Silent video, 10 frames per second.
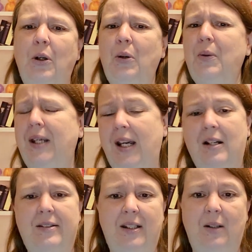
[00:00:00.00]
Who
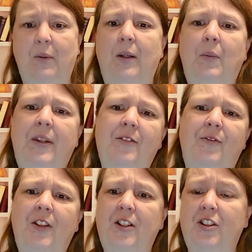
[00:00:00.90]
cares anyway what the
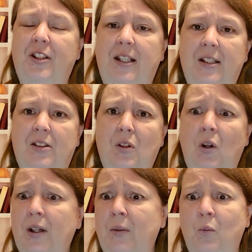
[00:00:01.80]
village thinks
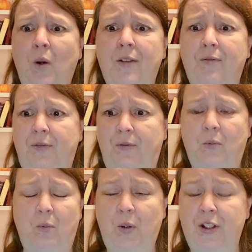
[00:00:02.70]
or in what
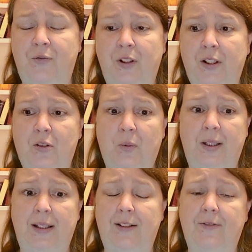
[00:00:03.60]
which village we
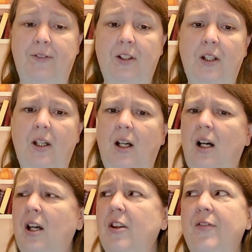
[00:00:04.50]
live?
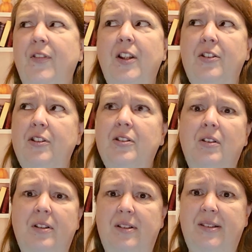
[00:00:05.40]
All the villages
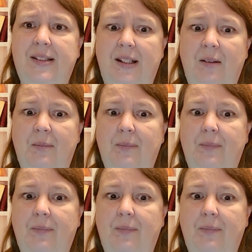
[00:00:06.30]
are the same.